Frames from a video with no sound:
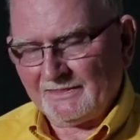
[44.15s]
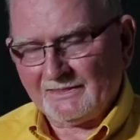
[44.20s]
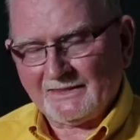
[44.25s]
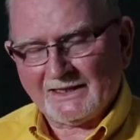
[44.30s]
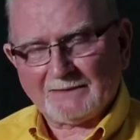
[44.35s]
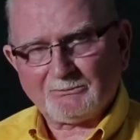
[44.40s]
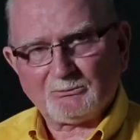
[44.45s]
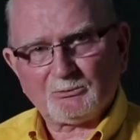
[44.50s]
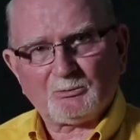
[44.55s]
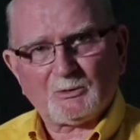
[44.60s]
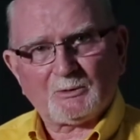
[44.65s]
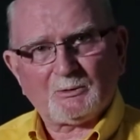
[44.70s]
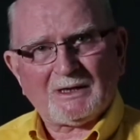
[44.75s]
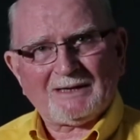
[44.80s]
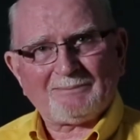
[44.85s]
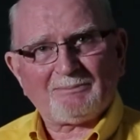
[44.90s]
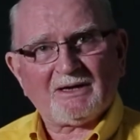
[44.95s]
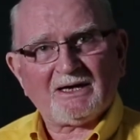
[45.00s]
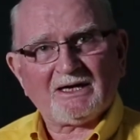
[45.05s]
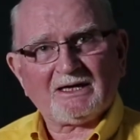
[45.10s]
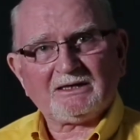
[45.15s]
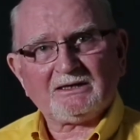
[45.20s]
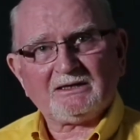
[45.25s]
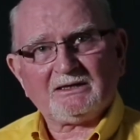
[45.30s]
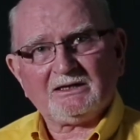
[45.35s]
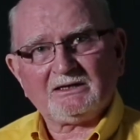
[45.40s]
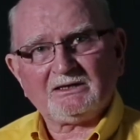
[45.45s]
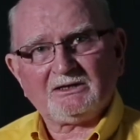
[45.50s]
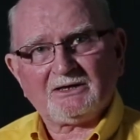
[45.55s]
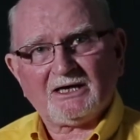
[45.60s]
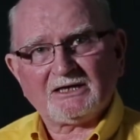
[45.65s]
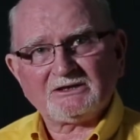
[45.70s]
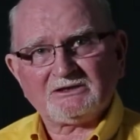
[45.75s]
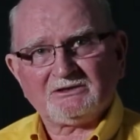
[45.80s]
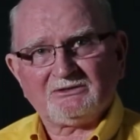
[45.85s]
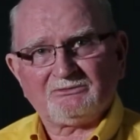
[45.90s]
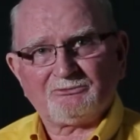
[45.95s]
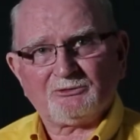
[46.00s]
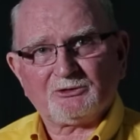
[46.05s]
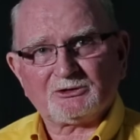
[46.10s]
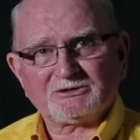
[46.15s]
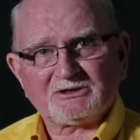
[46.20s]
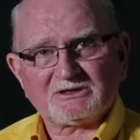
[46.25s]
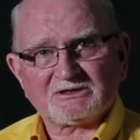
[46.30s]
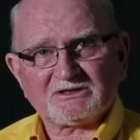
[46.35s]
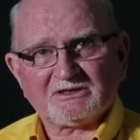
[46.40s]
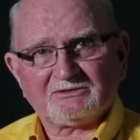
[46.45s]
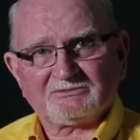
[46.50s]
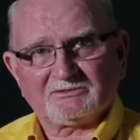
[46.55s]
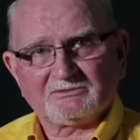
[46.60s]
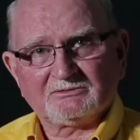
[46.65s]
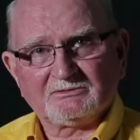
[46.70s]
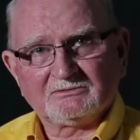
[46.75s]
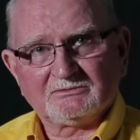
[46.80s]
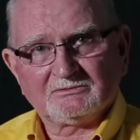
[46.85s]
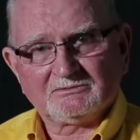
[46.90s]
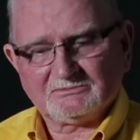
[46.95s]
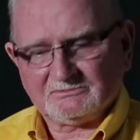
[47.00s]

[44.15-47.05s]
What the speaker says: That would be way back in 1947.